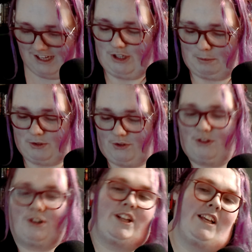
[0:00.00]
Chapter
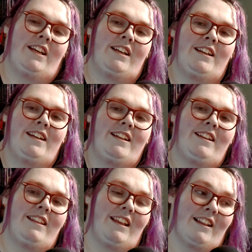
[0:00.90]
30,
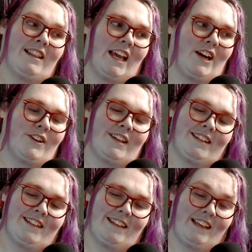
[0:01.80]
The
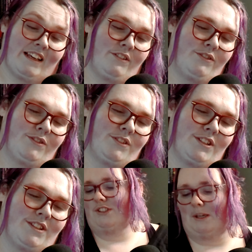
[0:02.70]
Ilarian
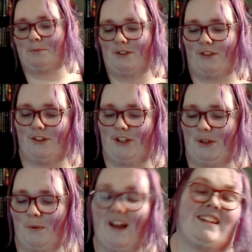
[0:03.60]
Gift. Chapter
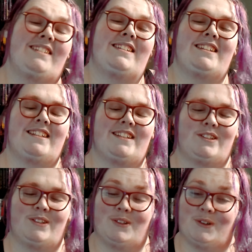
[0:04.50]
31,
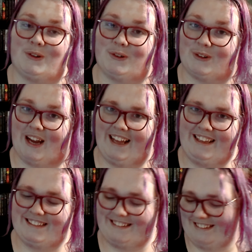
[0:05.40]

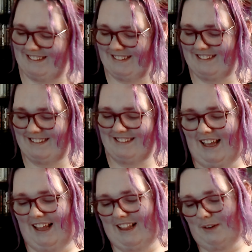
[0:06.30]
Orion.
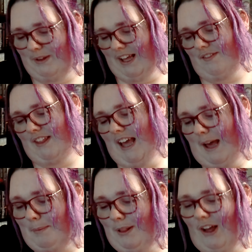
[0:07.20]
And then we have the
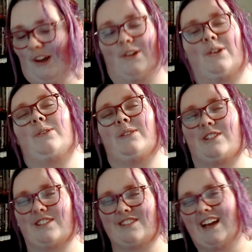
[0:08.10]
epilogue, which
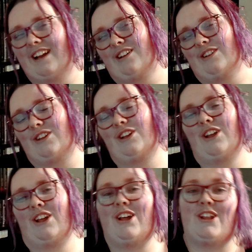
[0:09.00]
is titled
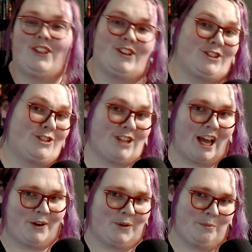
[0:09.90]
The
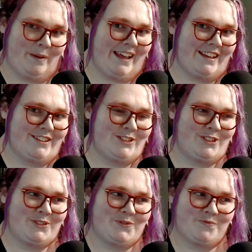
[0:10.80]
Shadow Mage.